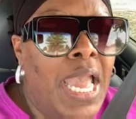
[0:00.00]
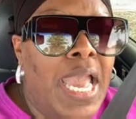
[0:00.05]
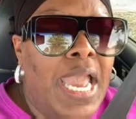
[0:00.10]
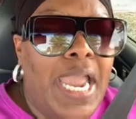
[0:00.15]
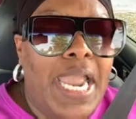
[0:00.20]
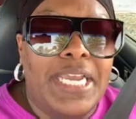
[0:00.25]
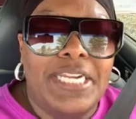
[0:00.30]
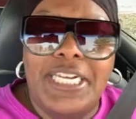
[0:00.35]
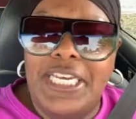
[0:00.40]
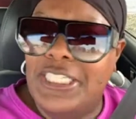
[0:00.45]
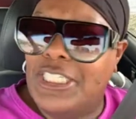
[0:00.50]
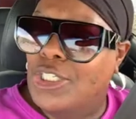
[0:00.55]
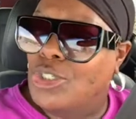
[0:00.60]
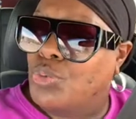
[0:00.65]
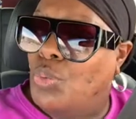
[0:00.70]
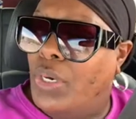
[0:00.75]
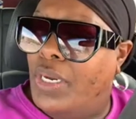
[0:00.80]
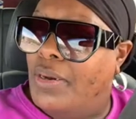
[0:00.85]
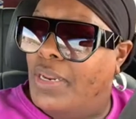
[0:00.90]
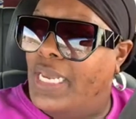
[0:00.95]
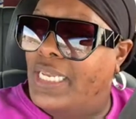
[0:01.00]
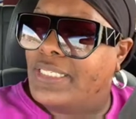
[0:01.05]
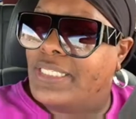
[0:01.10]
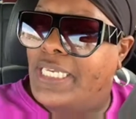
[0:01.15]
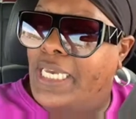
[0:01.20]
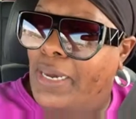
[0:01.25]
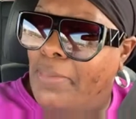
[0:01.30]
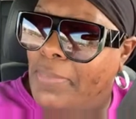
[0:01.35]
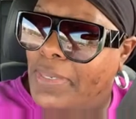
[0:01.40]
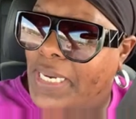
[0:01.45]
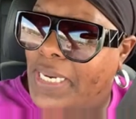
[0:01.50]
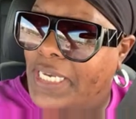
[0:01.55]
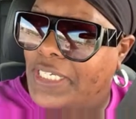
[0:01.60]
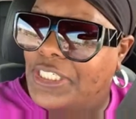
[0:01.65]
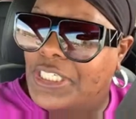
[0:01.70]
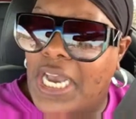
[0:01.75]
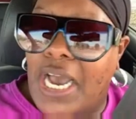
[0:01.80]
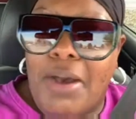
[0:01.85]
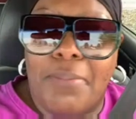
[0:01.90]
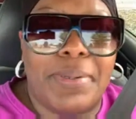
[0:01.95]
And this is what
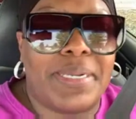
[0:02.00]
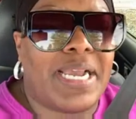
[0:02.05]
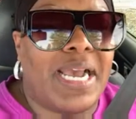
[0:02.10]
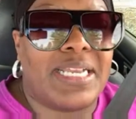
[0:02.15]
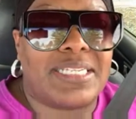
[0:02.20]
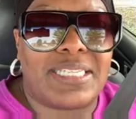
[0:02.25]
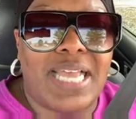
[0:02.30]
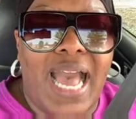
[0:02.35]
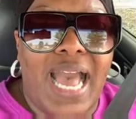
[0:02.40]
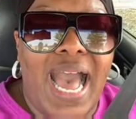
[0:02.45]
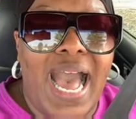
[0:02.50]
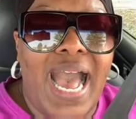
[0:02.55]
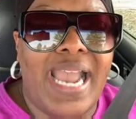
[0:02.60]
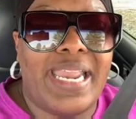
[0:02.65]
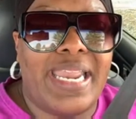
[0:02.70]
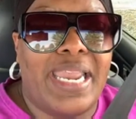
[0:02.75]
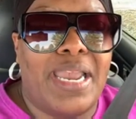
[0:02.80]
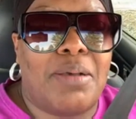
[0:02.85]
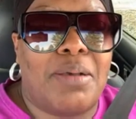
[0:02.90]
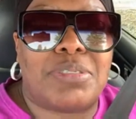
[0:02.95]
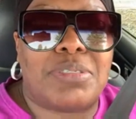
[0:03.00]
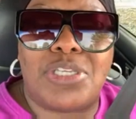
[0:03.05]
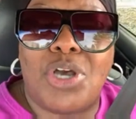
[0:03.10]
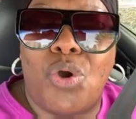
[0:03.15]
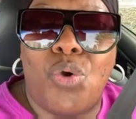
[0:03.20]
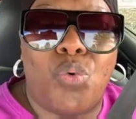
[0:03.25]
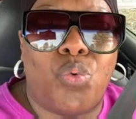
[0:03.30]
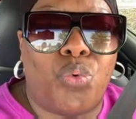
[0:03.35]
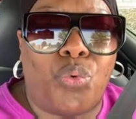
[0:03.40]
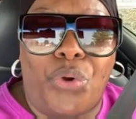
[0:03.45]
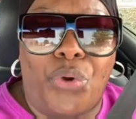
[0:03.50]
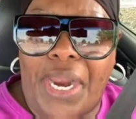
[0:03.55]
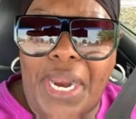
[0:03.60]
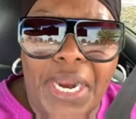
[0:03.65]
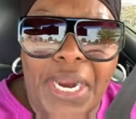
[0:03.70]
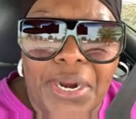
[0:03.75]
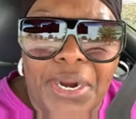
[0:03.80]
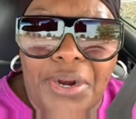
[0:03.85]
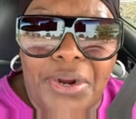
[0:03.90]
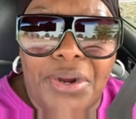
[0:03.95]
intimidates y'all because I am so
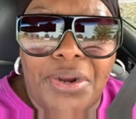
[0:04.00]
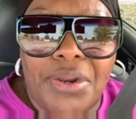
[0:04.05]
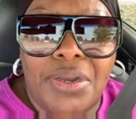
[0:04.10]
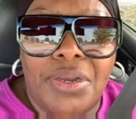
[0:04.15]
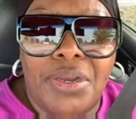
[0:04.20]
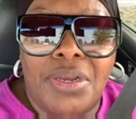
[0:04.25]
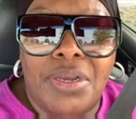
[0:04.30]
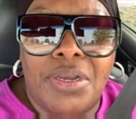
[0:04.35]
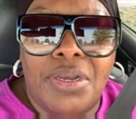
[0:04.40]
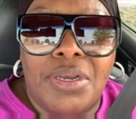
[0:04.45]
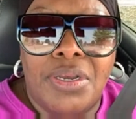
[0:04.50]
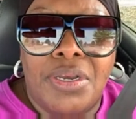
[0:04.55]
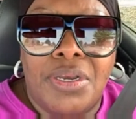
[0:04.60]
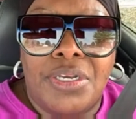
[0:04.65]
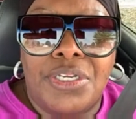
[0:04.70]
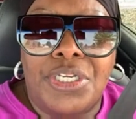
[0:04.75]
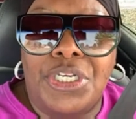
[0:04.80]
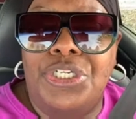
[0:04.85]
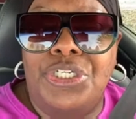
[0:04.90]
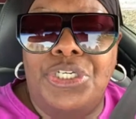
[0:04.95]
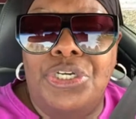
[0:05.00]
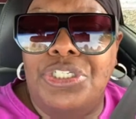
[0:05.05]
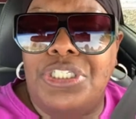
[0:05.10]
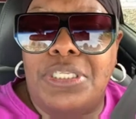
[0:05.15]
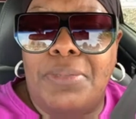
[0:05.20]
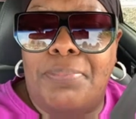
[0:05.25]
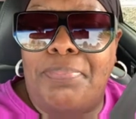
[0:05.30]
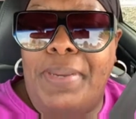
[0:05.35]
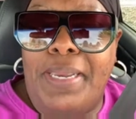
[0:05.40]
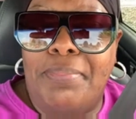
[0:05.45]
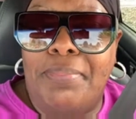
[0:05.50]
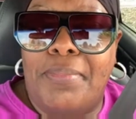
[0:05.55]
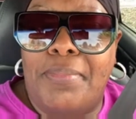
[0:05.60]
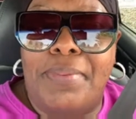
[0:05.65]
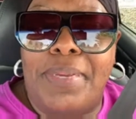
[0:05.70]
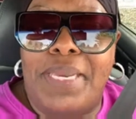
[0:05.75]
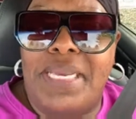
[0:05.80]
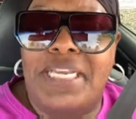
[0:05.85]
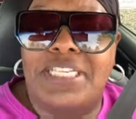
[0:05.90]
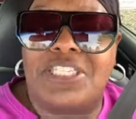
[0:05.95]
rare. You used to
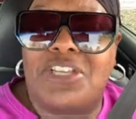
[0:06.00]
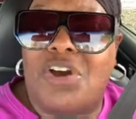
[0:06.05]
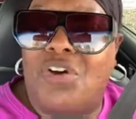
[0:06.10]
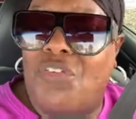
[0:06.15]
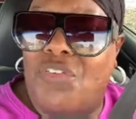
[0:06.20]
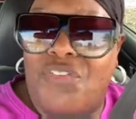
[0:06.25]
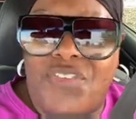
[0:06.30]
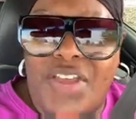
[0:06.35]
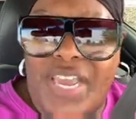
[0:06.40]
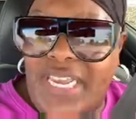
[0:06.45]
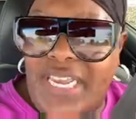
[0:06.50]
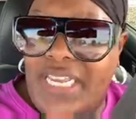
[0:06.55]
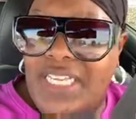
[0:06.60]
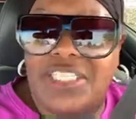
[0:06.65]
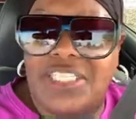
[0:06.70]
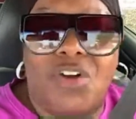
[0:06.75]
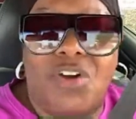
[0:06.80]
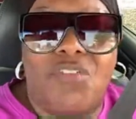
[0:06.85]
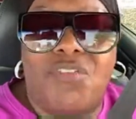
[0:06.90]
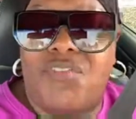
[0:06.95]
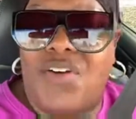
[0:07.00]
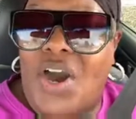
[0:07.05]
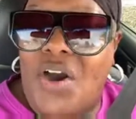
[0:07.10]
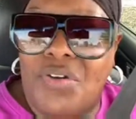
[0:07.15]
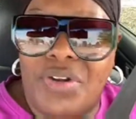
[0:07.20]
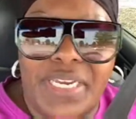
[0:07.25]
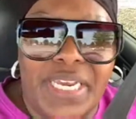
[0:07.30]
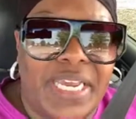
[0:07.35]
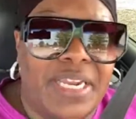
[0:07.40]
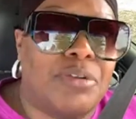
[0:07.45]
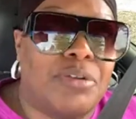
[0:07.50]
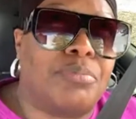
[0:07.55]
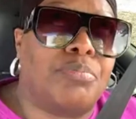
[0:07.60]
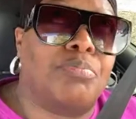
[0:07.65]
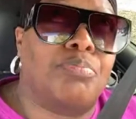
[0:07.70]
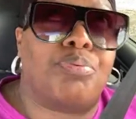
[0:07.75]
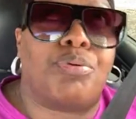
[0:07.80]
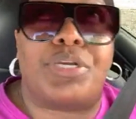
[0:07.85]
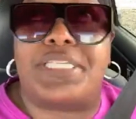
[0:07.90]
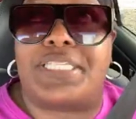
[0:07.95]
people being so fake and so phony
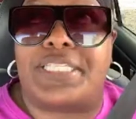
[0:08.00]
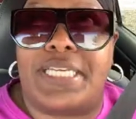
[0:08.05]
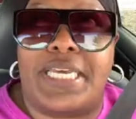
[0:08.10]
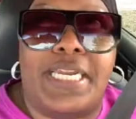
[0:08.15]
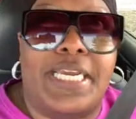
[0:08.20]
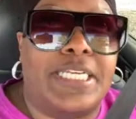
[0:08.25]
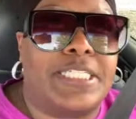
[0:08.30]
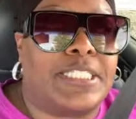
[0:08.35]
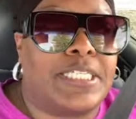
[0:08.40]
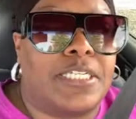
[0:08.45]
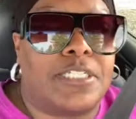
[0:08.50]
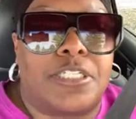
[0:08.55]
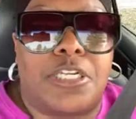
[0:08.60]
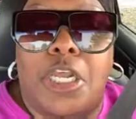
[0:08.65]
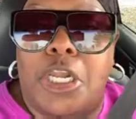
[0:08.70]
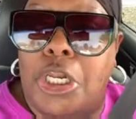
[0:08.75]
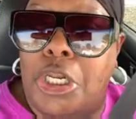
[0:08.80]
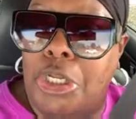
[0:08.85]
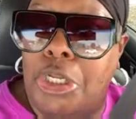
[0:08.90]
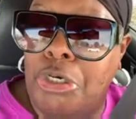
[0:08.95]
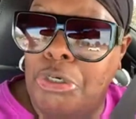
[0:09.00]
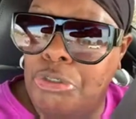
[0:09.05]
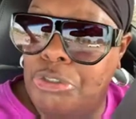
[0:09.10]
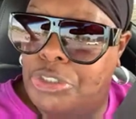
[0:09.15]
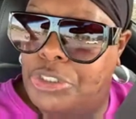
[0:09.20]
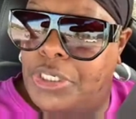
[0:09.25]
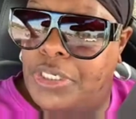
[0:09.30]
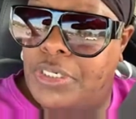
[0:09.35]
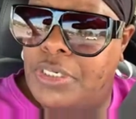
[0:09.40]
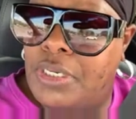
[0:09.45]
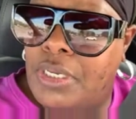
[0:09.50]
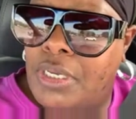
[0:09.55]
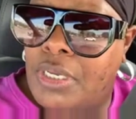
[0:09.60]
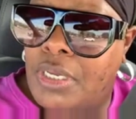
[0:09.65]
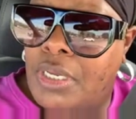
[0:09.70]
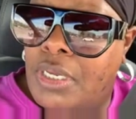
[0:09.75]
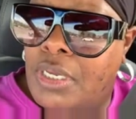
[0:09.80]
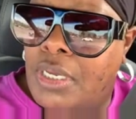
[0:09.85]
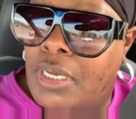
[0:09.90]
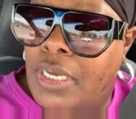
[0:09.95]
and presenting such an illusion.
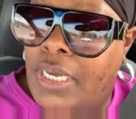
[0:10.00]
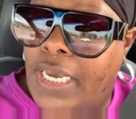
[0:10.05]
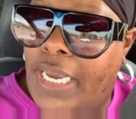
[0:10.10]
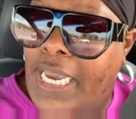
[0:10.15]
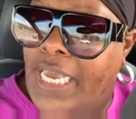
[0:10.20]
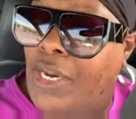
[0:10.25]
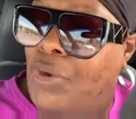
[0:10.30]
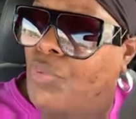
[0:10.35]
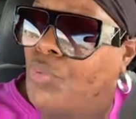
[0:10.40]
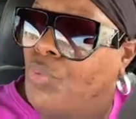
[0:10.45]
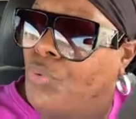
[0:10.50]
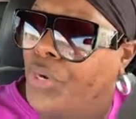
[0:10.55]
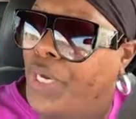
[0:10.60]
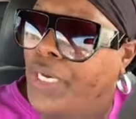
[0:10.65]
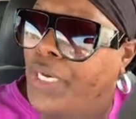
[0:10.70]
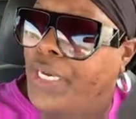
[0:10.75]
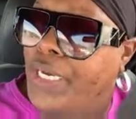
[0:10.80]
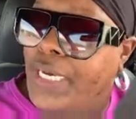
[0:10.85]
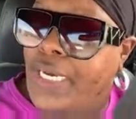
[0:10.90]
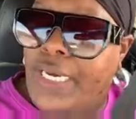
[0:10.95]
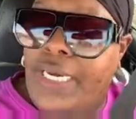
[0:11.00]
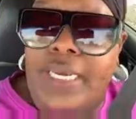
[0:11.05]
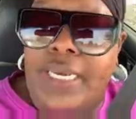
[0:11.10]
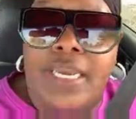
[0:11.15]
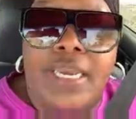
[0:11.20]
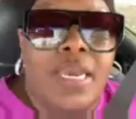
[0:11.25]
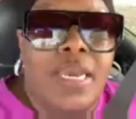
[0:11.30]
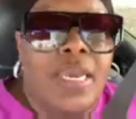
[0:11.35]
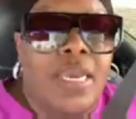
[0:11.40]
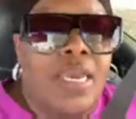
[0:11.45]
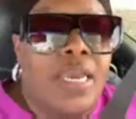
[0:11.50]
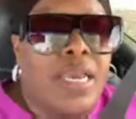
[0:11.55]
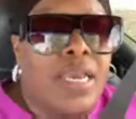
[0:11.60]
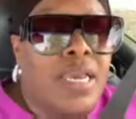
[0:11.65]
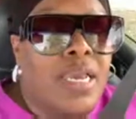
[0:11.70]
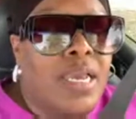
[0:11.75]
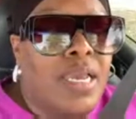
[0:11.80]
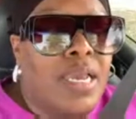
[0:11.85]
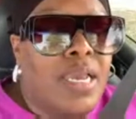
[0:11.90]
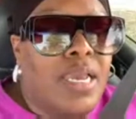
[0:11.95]
And it really,
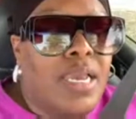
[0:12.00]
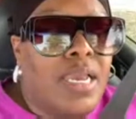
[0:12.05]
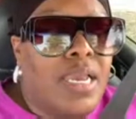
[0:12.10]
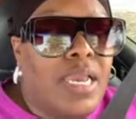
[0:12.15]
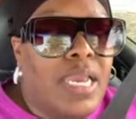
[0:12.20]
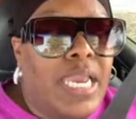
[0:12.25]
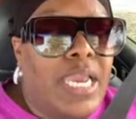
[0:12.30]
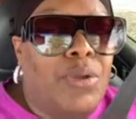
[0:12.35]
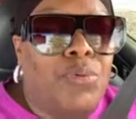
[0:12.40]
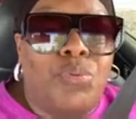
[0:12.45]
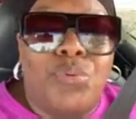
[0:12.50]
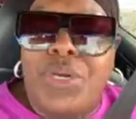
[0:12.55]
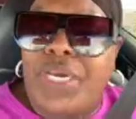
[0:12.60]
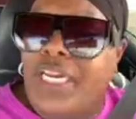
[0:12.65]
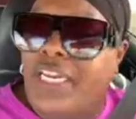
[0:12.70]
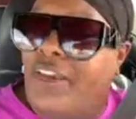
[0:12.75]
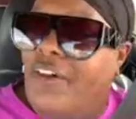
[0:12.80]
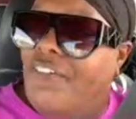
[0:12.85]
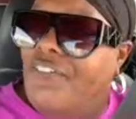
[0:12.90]
it really